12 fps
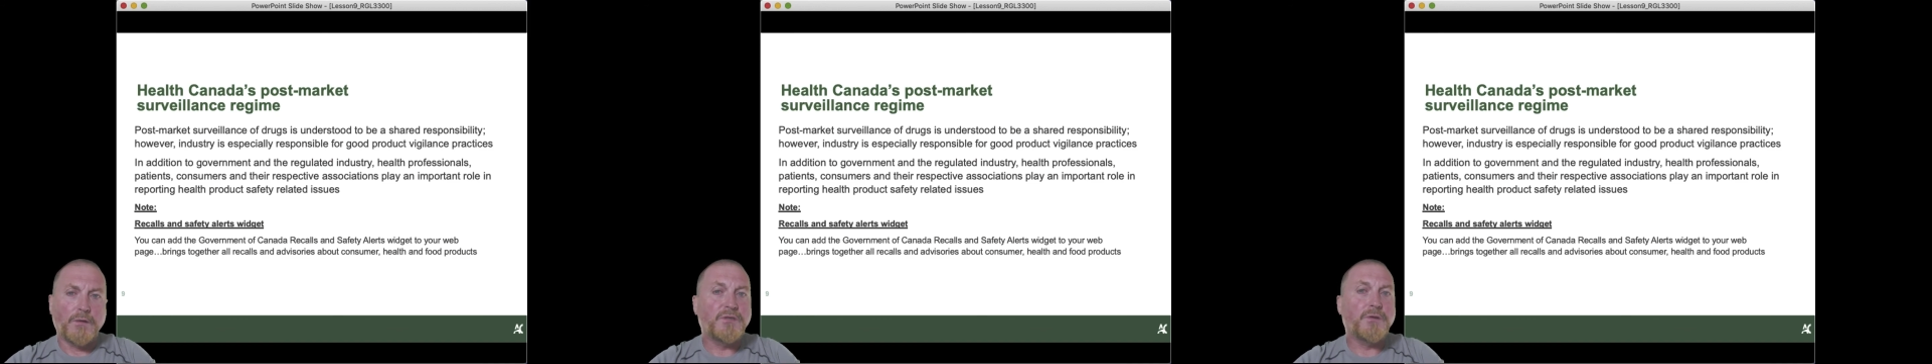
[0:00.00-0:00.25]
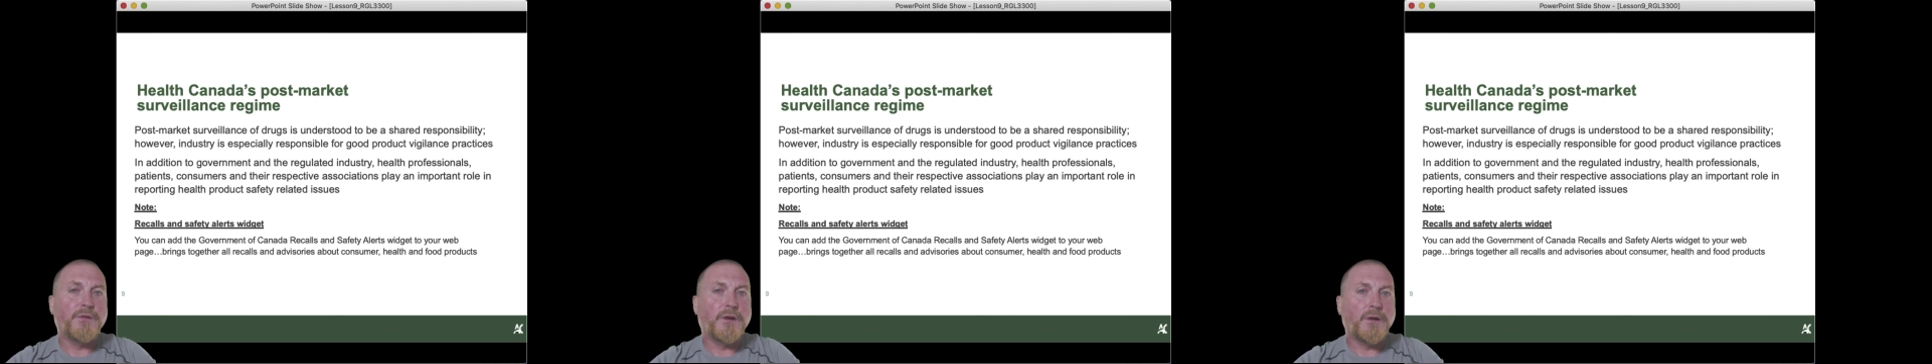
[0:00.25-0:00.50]

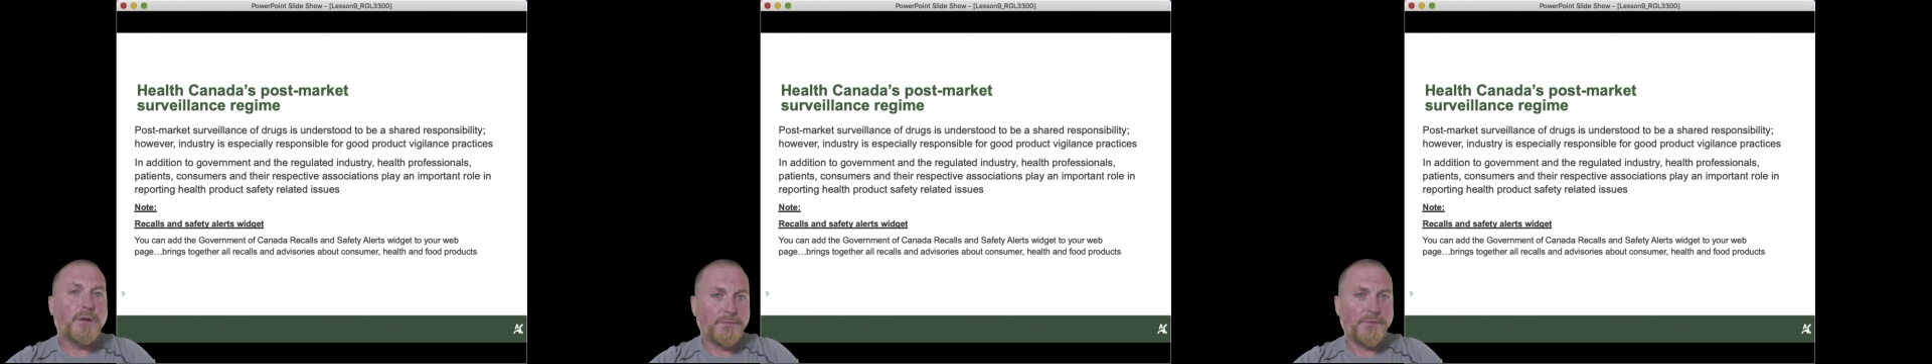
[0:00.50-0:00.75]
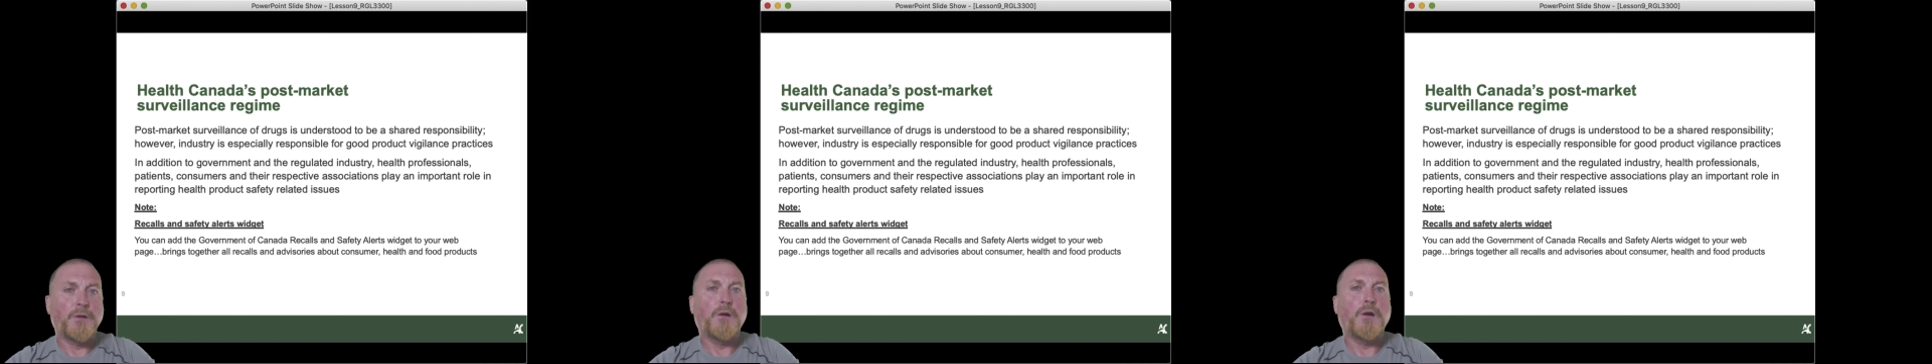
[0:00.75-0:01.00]
So
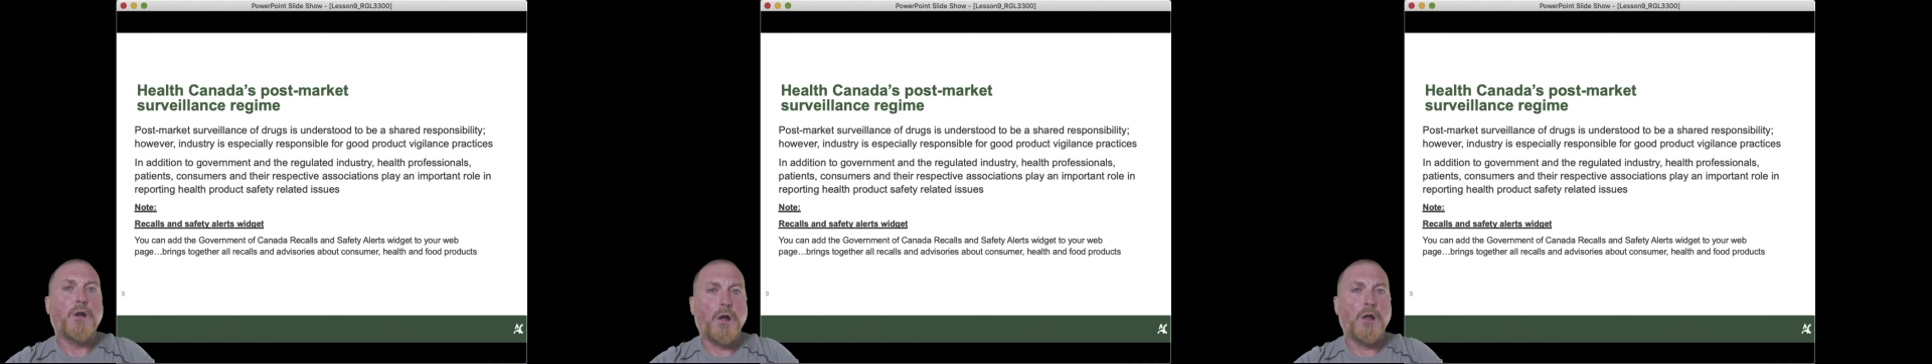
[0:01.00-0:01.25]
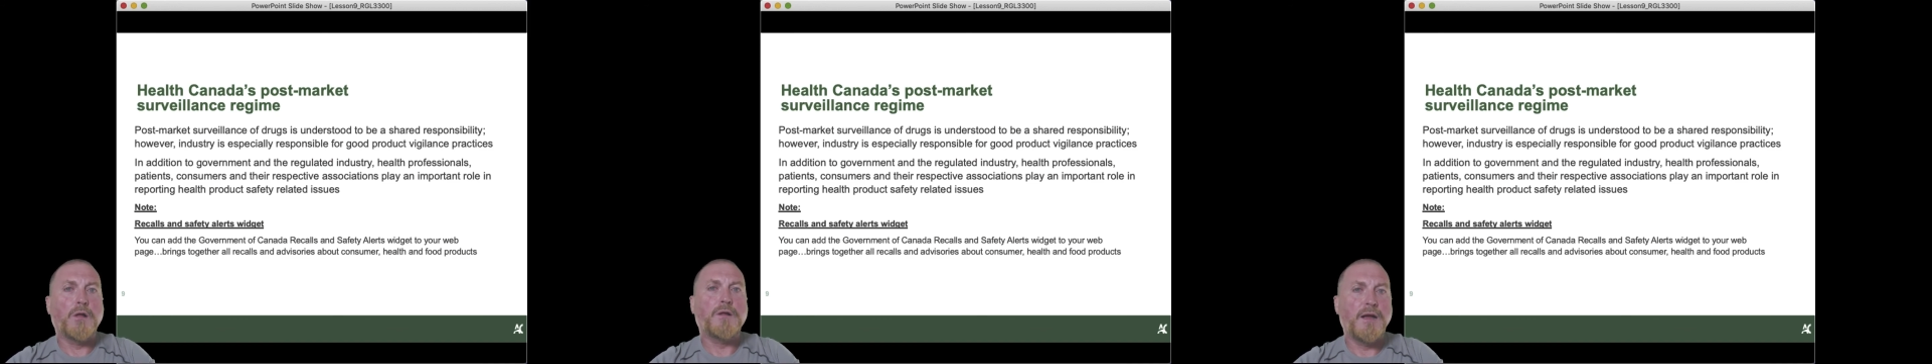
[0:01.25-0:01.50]
there are
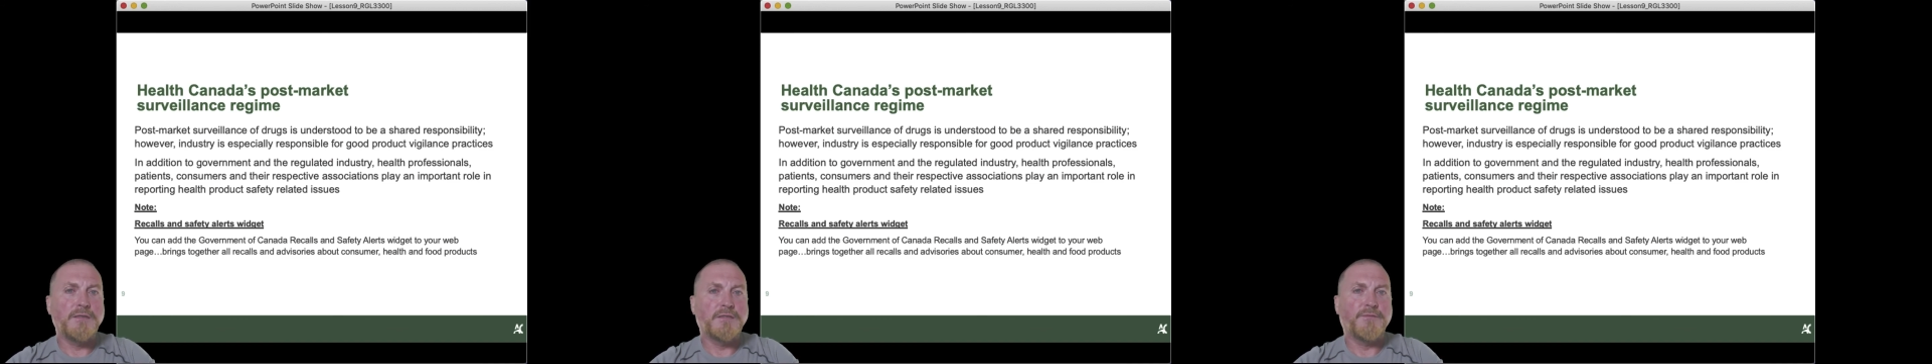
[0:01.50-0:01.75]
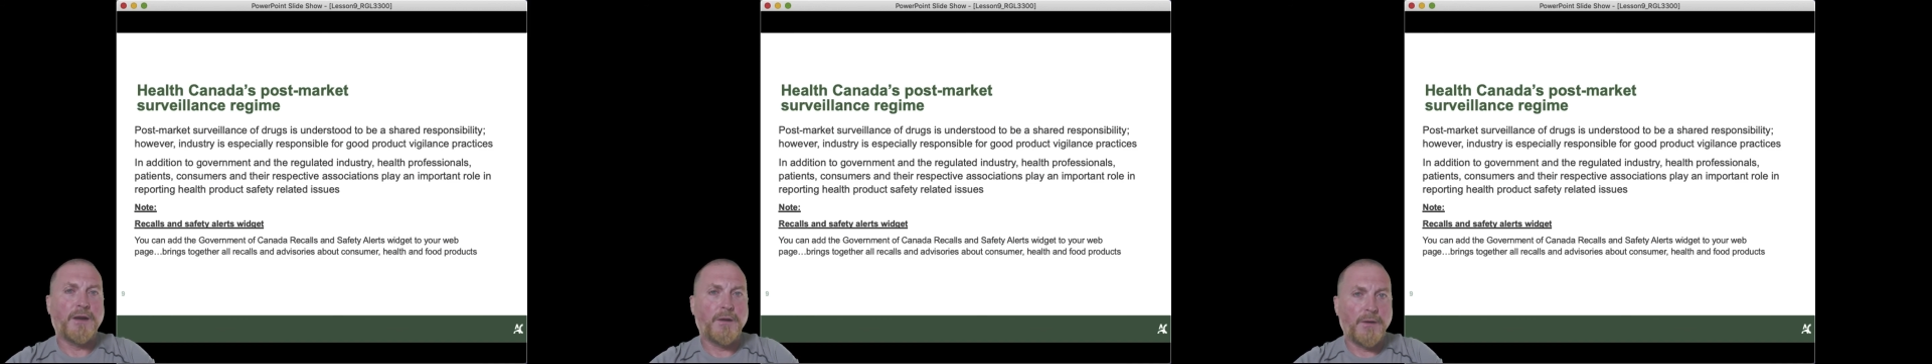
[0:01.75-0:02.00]
all kinds
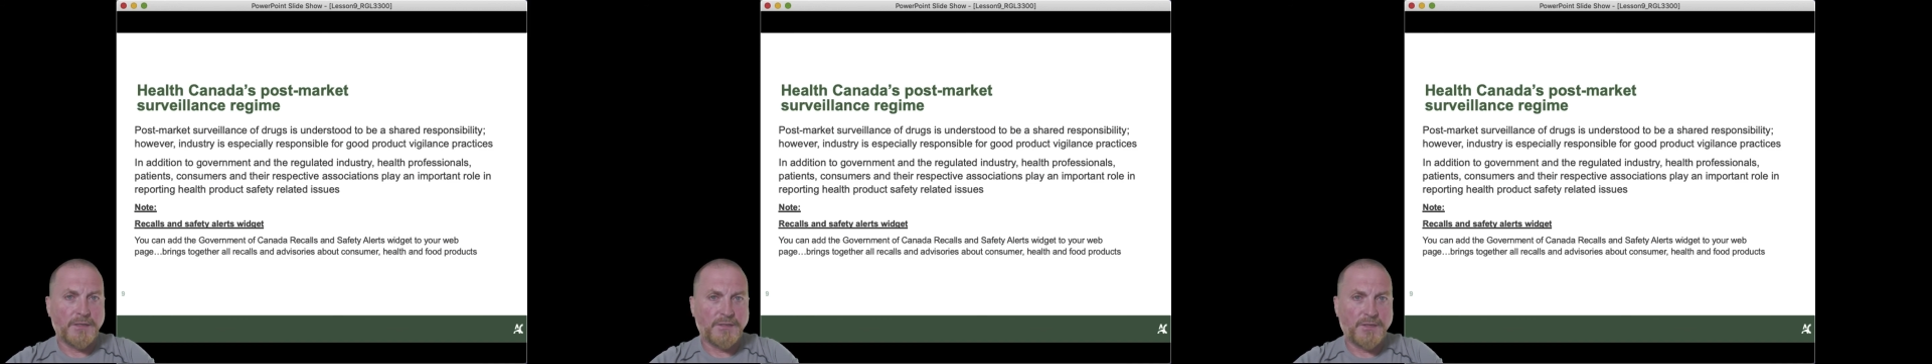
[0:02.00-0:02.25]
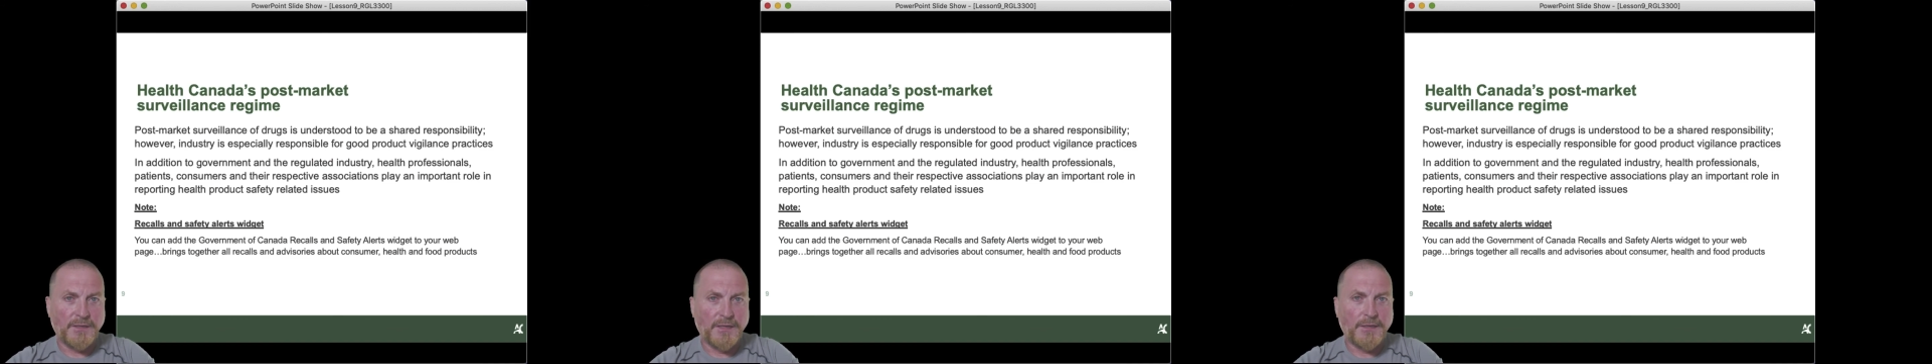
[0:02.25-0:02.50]
of areas
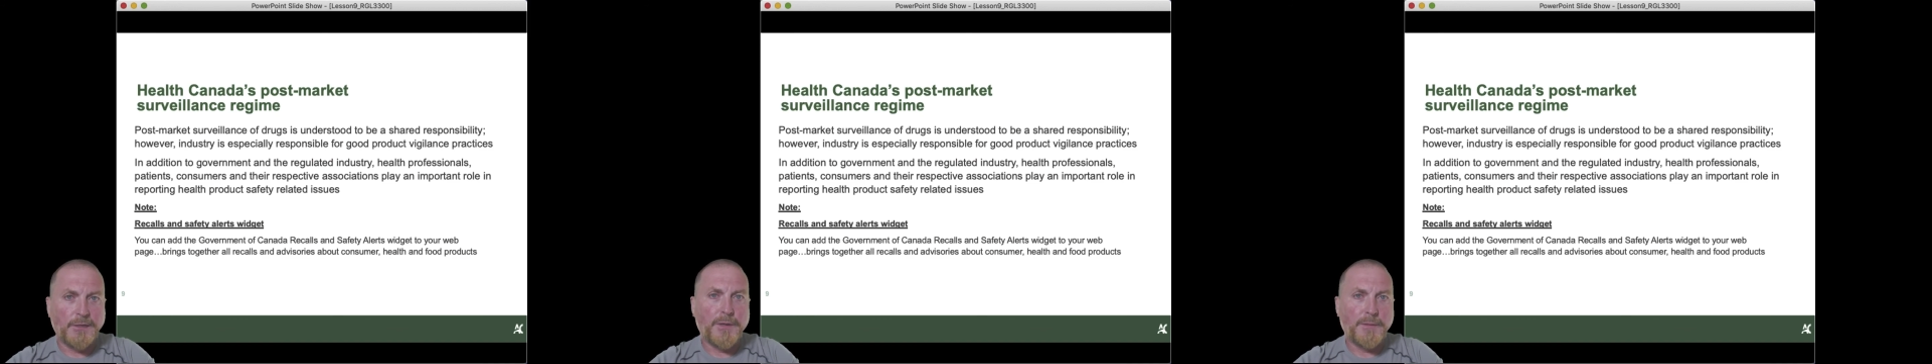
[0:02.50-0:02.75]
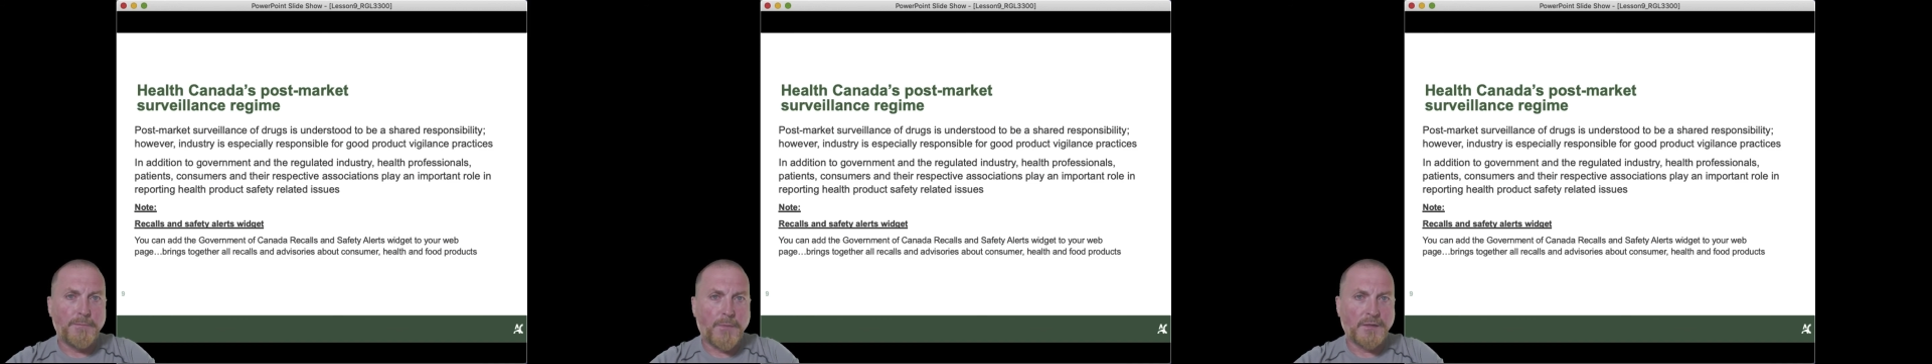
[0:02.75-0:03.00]
that need to
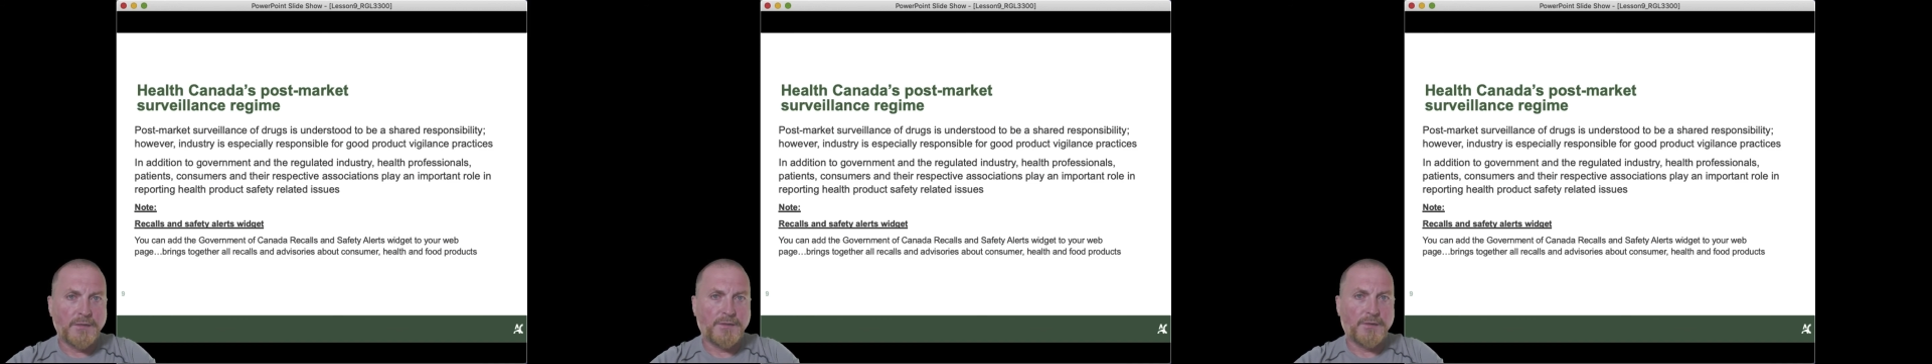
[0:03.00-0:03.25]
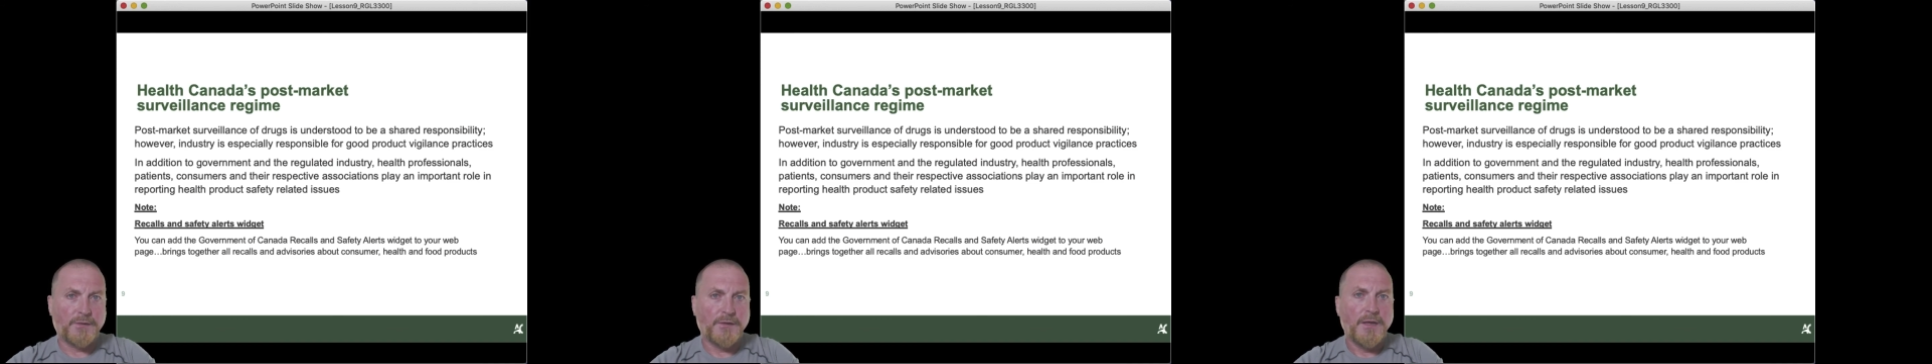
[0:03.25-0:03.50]
be
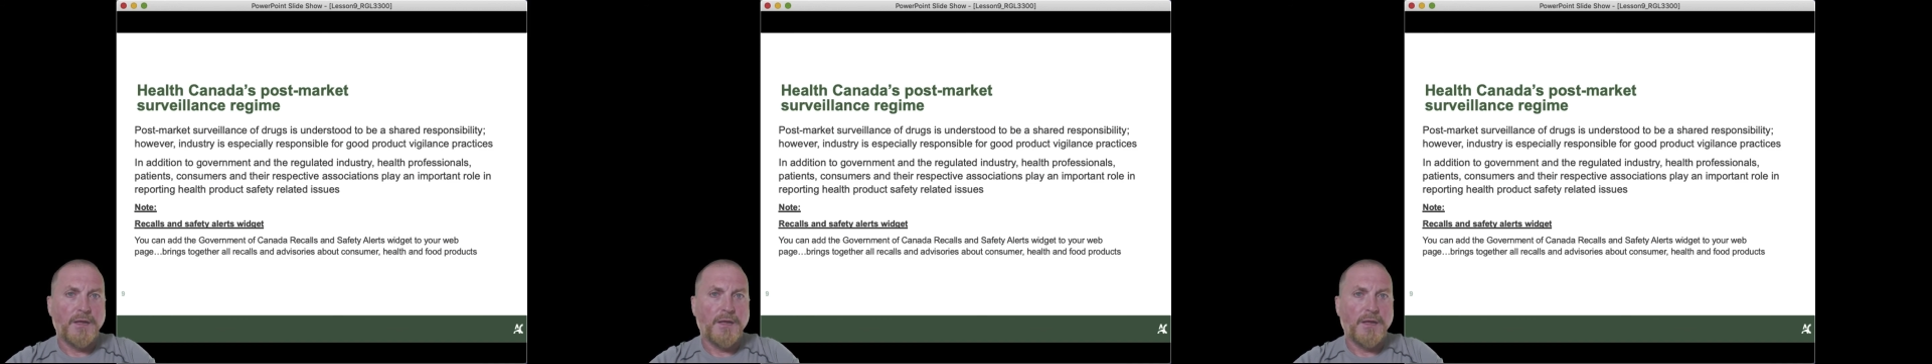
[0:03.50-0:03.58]
monitored,